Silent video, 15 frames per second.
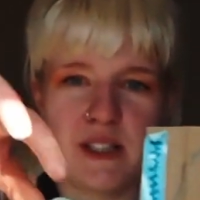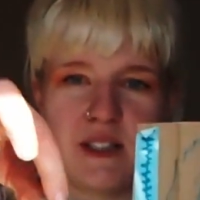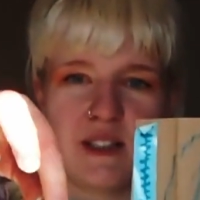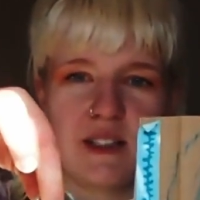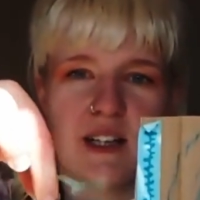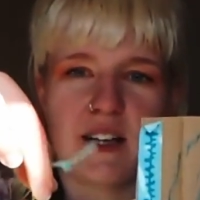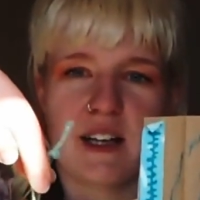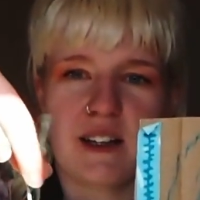
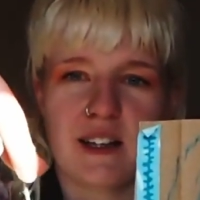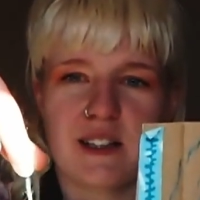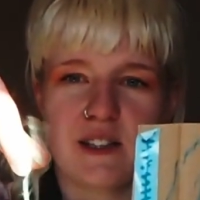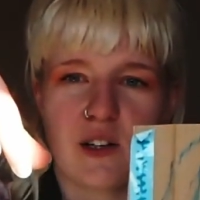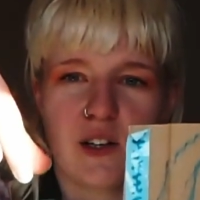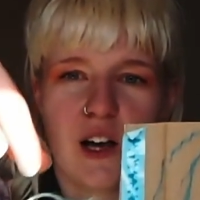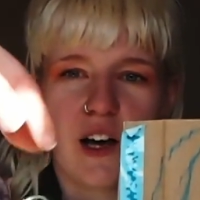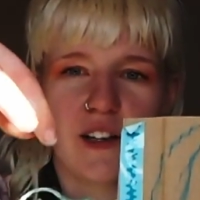sticking this
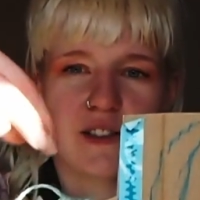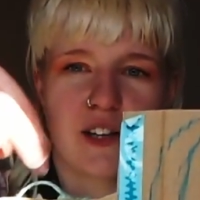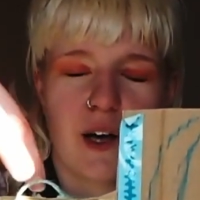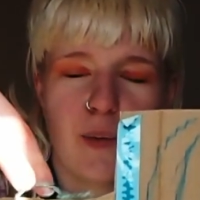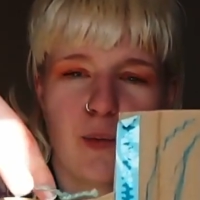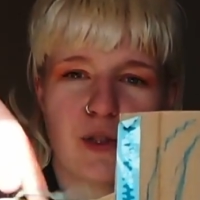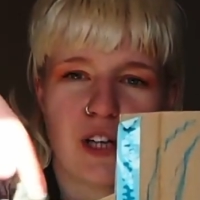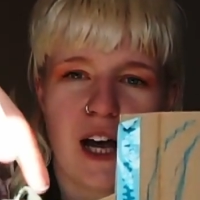on last
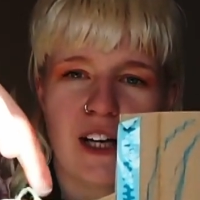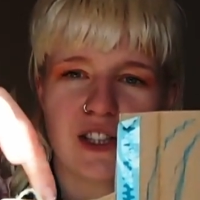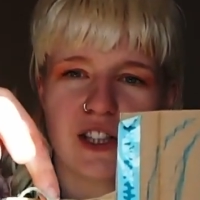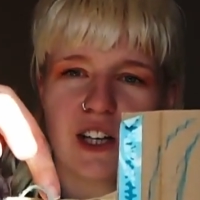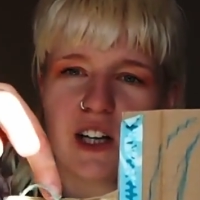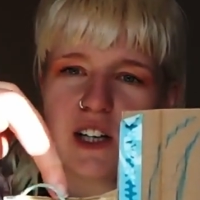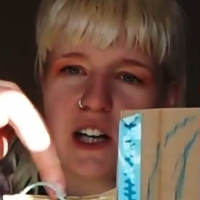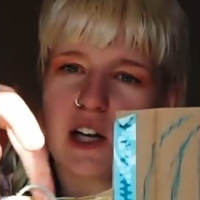time, which actually
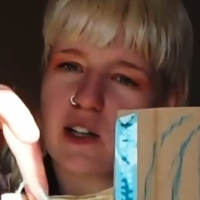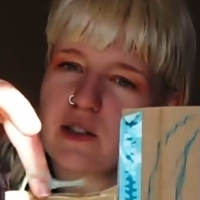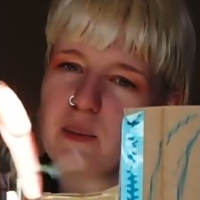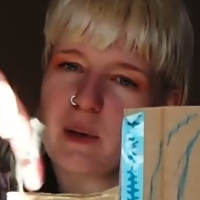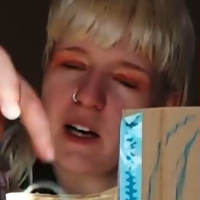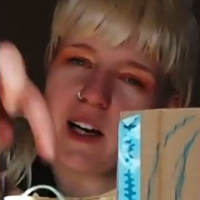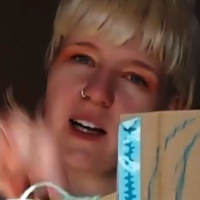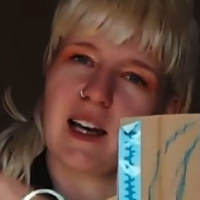kind of looks a
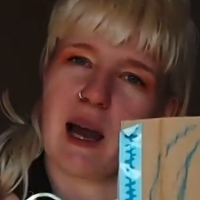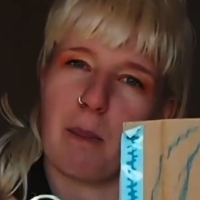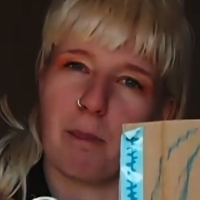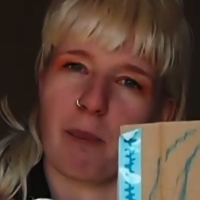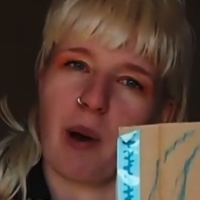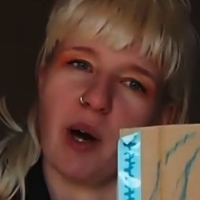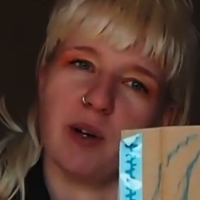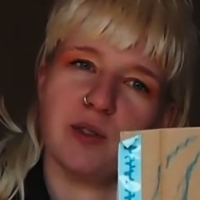bit like a
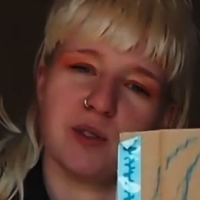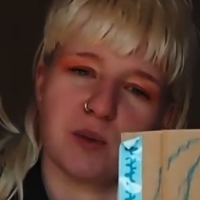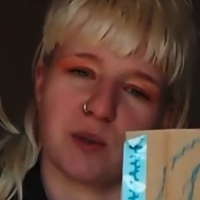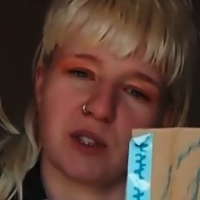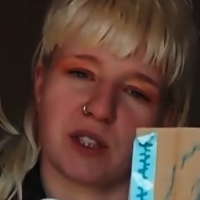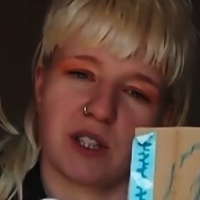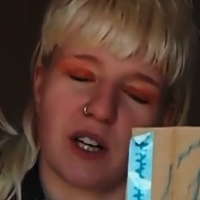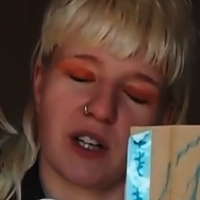lamppost,
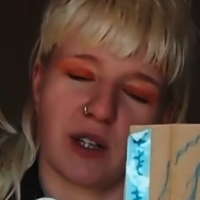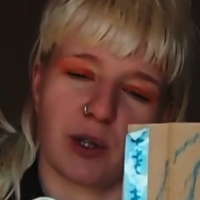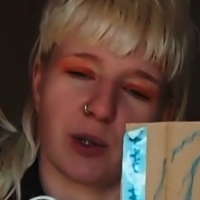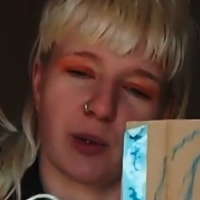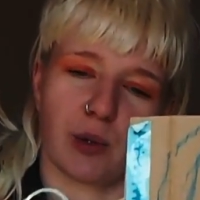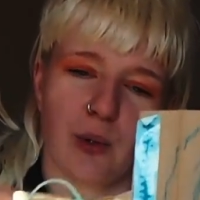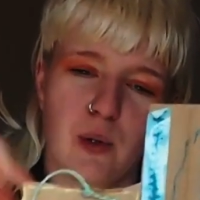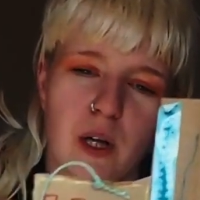which is kind of
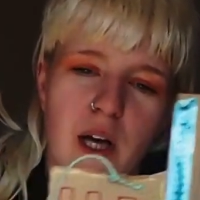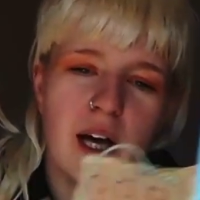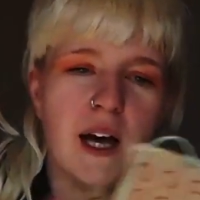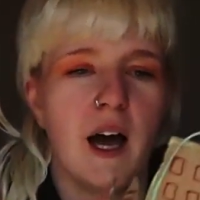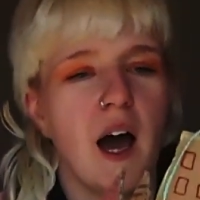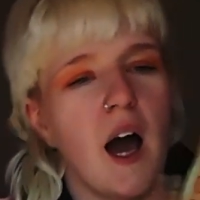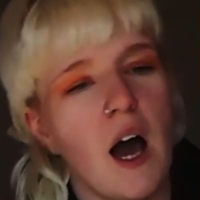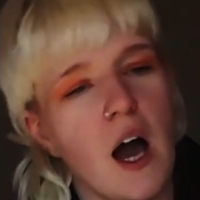cool.
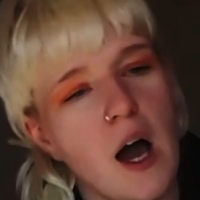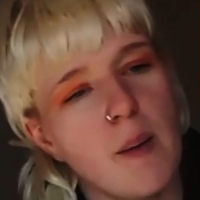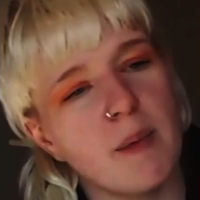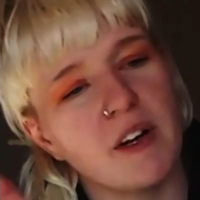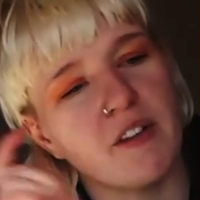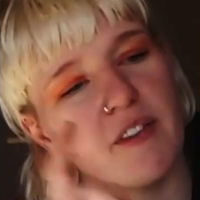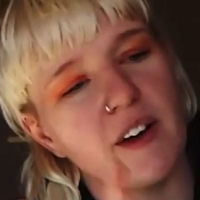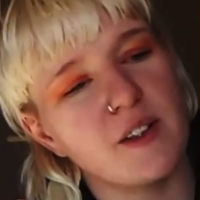And
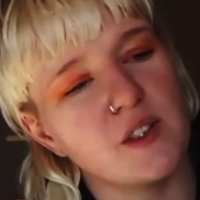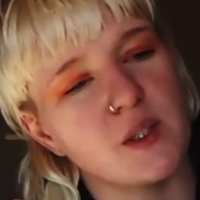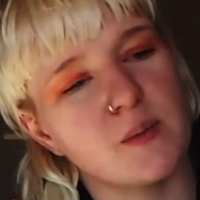I found some